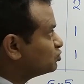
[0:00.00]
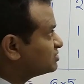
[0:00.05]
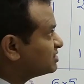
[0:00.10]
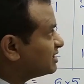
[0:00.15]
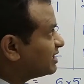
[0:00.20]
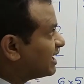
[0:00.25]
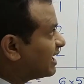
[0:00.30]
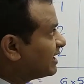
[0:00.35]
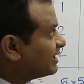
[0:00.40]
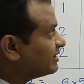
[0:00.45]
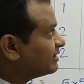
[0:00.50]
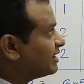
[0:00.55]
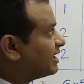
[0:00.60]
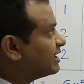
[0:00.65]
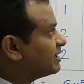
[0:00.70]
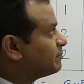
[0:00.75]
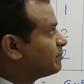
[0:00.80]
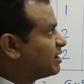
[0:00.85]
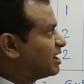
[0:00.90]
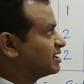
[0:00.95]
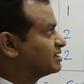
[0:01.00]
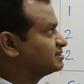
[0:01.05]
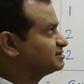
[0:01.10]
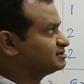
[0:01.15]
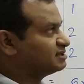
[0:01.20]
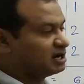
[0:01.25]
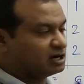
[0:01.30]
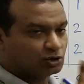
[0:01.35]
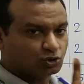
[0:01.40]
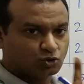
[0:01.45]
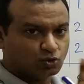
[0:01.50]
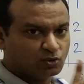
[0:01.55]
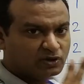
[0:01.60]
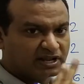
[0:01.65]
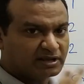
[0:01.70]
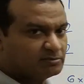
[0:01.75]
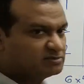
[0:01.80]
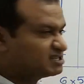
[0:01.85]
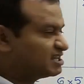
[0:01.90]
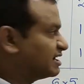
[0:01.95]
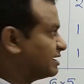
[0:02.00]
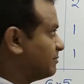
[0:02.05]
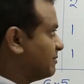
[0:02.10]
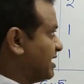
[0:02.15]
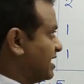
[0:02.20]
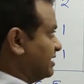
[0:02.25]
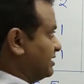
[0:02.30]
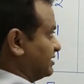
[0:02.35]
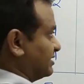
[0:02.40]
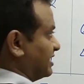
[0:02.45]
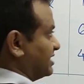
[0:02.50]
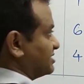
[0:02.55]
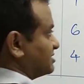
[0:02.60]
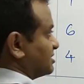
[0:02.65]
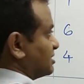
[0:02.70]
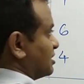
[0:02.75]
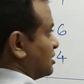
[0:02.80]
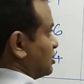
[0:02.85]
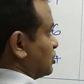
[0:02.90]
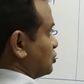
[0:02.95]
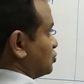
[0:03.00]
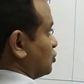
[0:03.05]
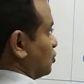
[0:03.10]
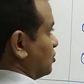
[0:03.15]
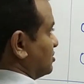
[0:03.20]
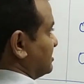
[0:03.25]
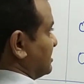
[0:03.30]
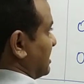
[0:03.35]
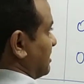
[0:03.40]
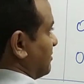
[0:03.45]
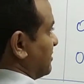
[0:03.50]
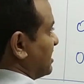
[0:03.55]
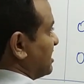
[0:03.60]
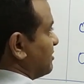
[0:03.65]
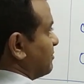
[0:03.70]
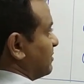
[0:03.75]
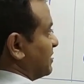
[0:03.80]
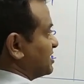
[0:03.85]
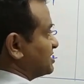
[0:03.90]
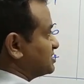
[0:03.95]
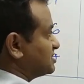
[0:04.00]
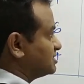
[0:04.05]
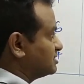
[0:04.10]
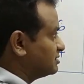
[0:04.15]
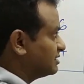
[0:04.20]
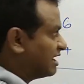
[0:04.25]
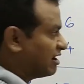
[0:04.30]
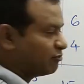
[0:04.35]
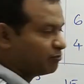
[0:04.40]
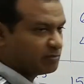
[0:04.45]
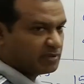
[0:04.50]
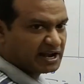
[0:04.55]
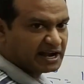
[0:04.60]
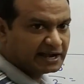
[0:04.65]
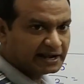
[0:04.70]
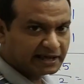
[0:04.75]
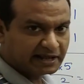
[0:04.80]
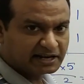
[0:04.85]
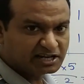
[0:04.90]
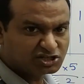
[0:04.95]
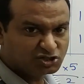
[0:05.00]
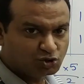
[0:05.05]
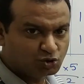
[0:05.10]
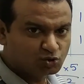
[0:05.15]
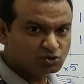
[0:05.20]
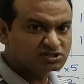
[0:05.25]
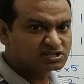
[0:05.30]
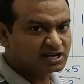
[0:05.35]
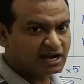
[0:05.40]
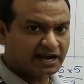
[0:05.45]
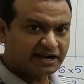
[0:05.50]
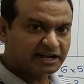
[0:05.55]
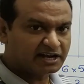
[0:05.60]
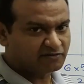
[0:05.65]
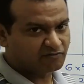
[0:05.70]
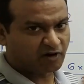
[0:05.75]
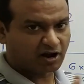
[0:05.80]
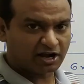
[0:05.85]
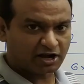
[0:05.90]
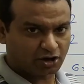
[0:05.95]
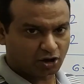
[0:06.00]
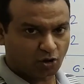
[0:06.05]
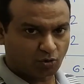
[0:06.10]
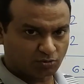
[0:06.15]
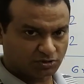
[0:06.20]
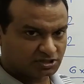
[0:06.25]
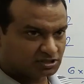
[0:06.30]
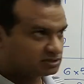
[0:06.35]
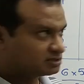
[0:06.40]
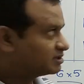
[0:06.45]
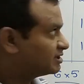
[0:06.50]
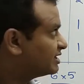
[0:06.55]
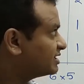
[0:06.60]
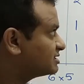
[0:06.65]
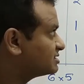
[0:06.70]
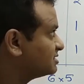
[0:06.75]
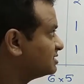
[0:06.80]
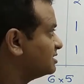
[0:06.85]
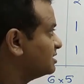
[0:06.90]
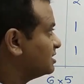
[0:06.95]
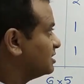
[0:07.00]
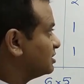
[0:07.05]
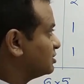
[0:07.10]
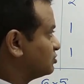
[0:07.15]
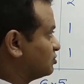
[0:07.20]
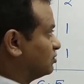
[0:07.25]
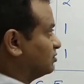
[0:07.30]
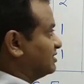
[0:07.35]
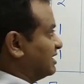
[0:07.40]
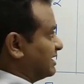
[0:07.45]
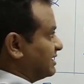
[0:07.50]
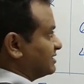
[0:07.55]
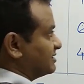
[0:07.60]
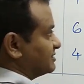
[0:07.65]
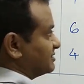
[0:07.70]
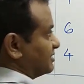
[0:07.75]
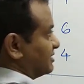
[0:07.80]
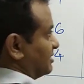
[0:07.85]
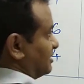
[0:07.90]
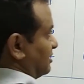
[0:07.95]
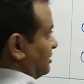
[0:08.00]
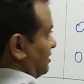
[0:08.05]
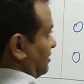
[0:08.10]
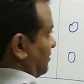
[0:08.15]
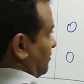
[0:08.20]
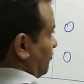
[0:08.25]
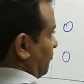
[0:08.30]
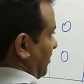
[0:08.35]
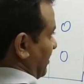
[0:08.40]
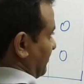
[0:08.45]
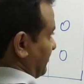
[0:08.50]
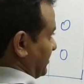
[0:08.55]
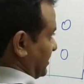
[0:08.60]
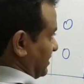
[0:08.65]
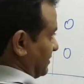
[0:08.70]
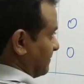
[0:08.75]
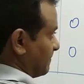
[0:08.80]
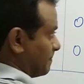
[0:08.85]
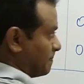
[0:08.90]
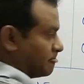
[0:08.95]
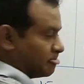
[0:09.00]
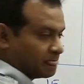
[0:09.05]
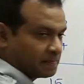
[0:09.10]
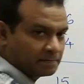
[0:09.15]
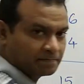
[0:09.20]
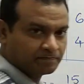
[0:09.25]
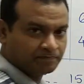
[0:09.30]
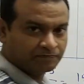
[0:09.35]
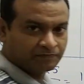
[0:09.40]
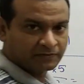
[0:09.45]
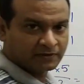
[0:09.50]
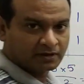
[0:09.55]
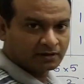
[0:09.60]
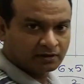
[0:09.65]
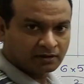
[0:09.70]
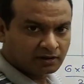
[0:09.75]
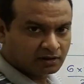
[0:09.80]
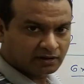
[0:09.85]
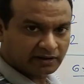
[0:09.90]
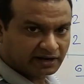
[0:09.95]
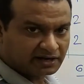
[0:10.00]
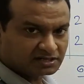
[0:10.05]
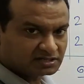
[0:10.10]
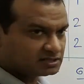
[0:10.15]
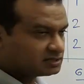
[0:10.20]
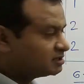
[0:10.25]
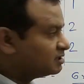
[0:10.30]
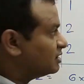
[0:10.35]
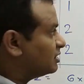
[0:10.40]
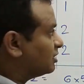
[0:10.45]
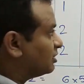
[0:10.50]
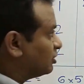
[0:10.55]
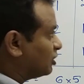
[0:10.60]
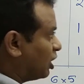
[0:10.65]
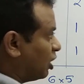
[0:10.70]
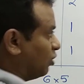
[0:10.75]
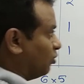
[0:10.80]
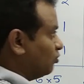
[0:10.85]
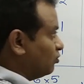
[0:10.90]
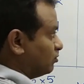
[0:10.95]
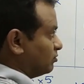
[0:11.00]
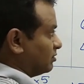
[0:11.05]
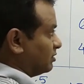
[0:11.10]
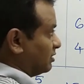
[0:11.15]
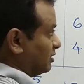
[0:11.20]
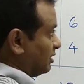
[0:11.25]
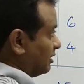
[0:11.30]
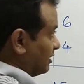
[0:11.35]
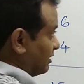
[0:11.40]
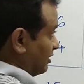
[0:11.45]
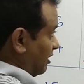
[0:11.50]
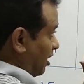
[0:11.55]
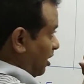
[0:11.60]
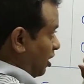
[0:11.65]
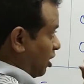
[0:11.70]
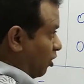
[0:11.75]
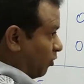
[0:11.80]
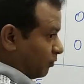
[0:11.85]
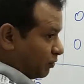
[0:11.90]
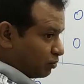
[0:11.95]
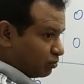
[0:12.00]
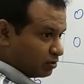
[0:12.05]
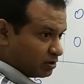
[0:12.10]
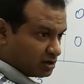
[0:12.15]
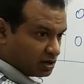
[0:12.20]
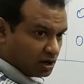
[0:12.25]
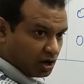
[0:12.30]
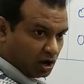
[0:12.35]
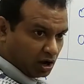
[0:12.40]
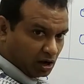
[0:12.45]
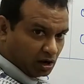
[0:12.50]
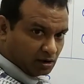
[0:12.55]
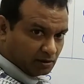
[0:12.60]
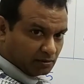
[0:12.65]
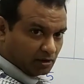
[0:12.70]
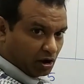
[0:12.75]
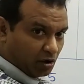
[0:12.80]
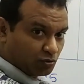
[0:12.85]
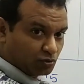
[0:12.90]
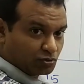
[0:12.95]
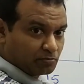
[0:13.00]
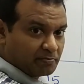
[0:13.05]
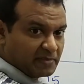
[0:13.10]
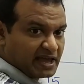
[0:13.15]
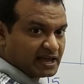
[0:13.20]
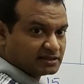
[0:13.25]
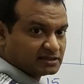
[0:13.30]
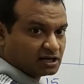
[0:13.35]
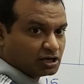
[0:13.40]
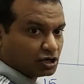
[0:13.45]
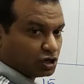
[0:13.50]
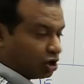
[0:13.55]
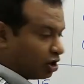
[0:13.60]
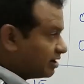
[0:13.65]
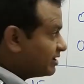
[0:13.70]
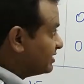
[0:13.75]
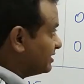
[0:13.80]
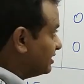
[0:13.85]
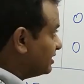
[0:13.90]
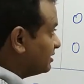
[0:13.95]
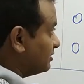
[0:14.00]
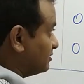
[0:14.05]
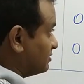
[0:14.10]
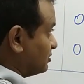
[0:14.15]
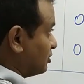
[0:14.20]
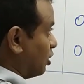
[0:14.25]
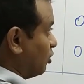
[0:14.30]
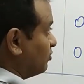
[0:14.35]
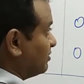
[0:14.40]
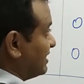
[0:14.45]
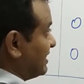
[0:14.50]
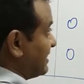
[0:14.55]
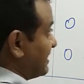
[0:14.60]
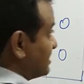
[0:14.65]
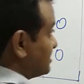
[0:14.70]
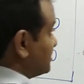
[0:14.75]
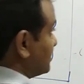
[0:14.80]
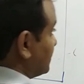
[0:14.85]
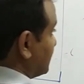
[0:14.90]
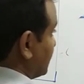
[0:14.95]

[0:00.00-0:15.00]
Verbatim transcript: Zealand and Pakistan. Two teams are remaining, right? So Germany must have played against New Zealand in one round, correct? So that is uh, one thing right now how to draw how to make the draw here now the interesting